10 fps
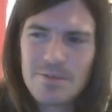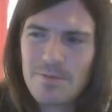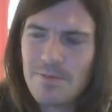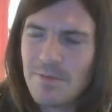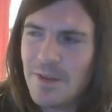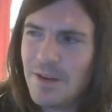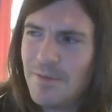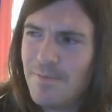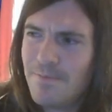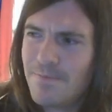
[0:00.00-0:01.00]
Um,
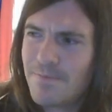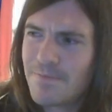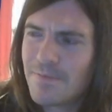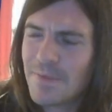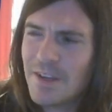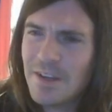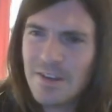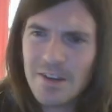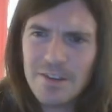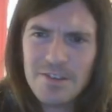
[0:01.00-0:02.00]
yeah,
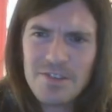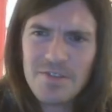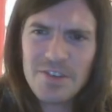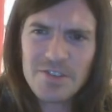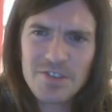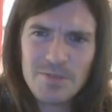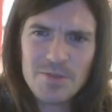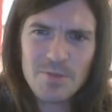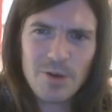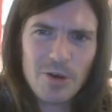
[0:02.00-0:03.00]
this thing seems
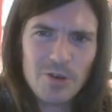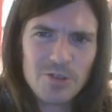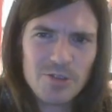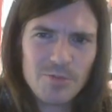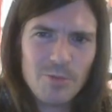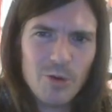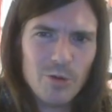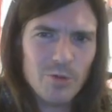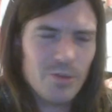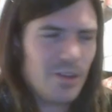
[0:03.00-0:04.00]
harder to pull
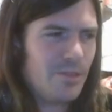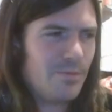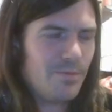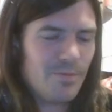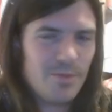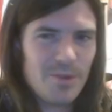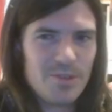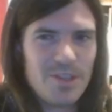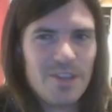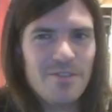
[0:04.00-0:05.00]
than
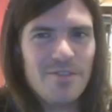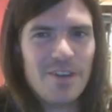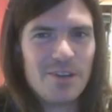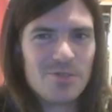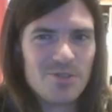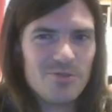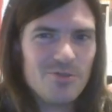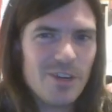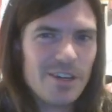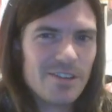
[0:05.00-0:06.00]
10,000
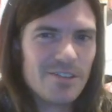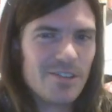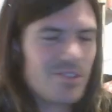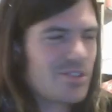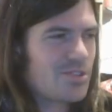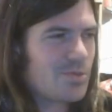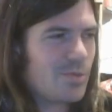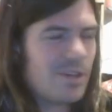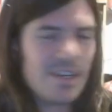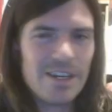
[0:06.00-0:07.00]
Dragon, I
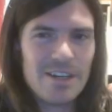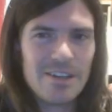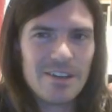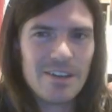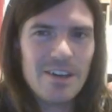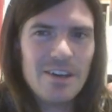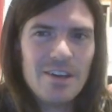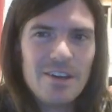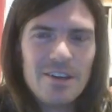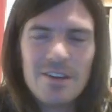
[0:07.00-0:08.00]
swear. Like,
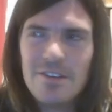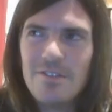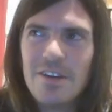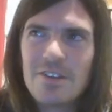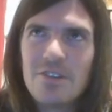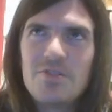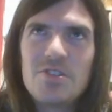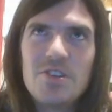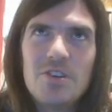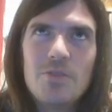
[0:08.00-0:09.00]
in fact, I've
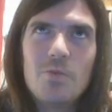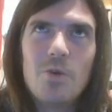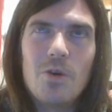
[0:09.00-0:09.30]
seen, what,